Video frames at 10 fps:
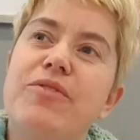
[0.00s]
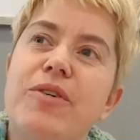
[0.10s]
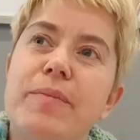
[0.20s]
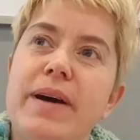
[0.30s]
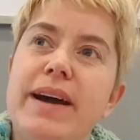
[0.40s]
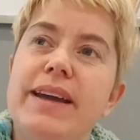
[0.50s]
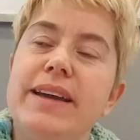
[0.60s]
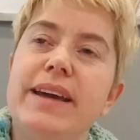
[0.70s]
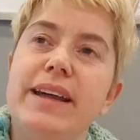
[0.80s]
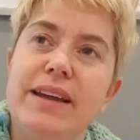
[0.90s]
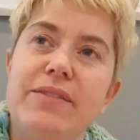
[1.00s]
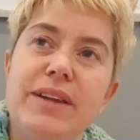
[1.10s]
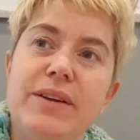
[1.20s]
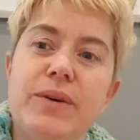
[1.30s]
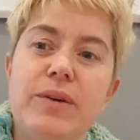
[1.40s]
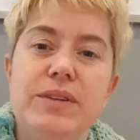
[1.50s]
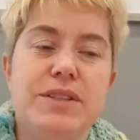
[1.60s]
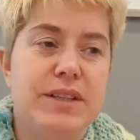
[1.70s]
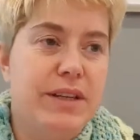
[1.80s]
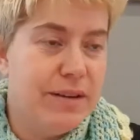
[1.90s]
For my 11-year-old,
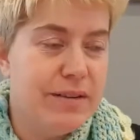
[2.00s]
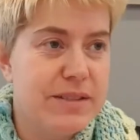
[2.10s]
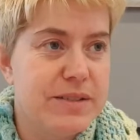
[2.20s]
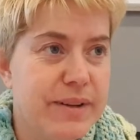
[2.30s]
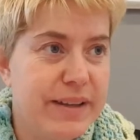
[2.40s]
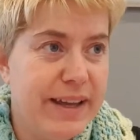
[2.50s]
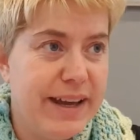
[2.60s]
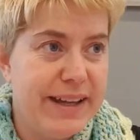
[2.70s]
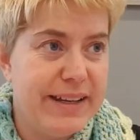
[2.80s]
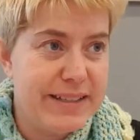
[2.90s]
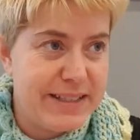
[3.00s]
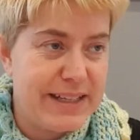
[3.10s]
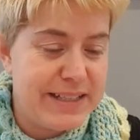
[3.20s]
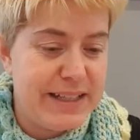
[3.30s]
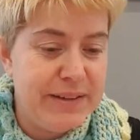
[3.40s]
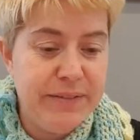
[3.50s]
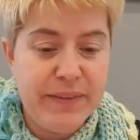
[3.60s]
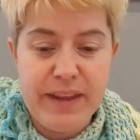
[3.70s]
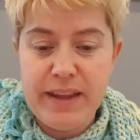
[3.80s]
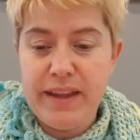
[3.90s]
she also had 60.
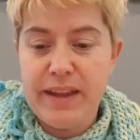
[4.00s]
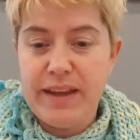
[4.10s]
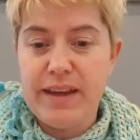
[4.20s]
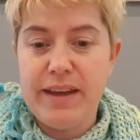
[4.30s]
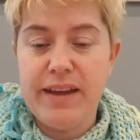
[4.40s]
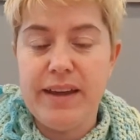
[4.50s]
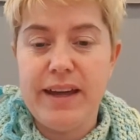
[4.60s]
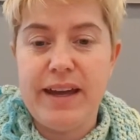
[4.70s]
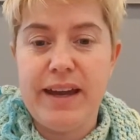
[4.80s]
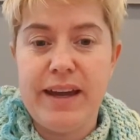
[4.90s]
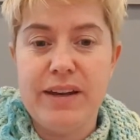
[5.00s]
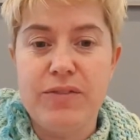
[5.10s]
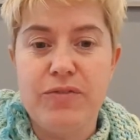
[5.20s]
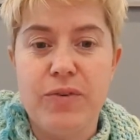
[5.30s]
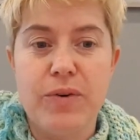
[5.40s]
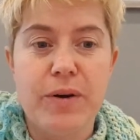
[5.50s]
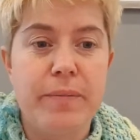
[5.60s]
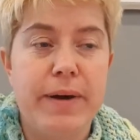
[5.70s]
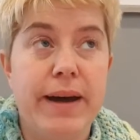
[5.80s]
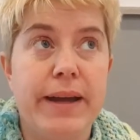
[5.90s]
And for
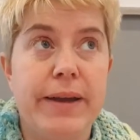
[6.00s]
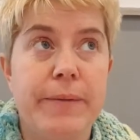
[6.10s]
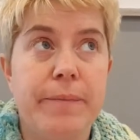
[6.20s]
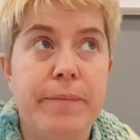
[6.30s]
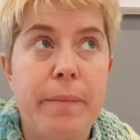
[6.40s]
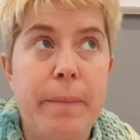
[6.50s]
my